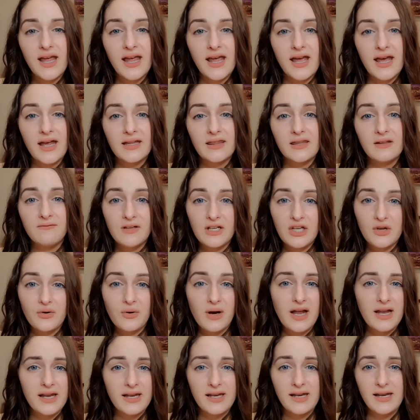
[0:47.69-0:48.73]
and the video
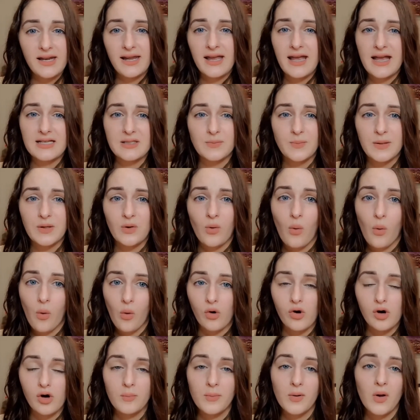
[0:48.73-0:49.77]
editing has been
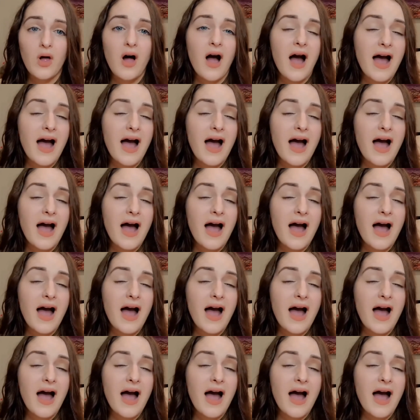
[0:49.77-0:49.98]
horrible.